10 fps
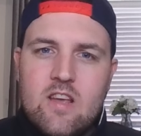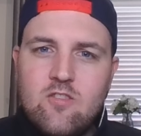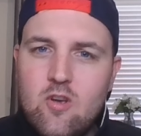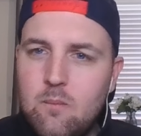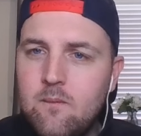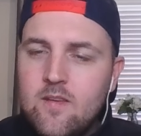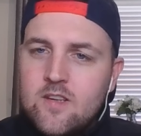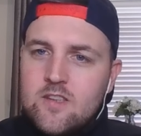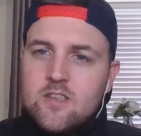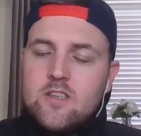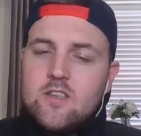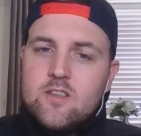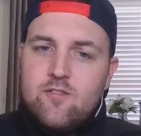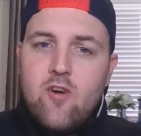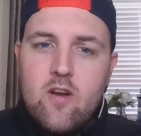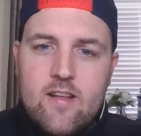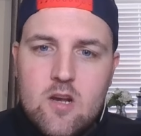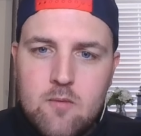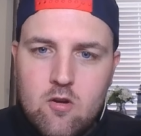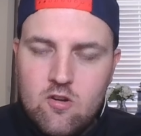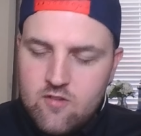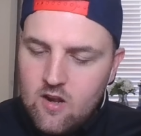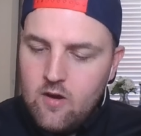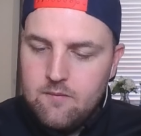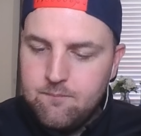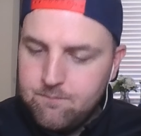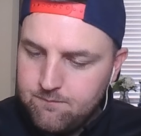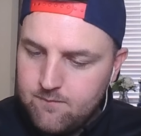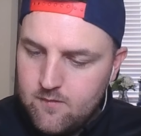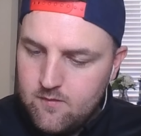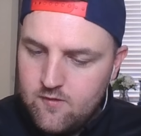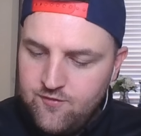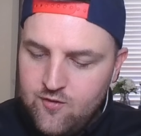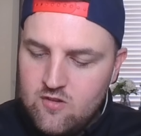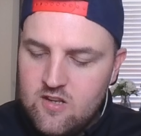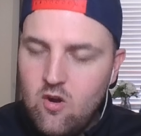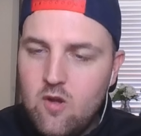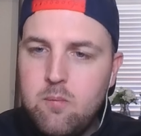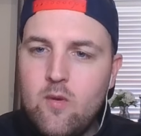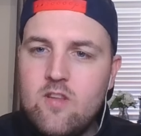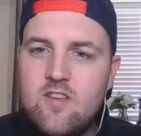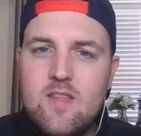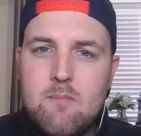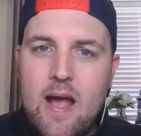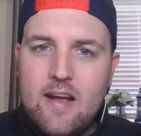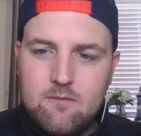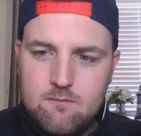do finally come across the line. 39 points in the bag.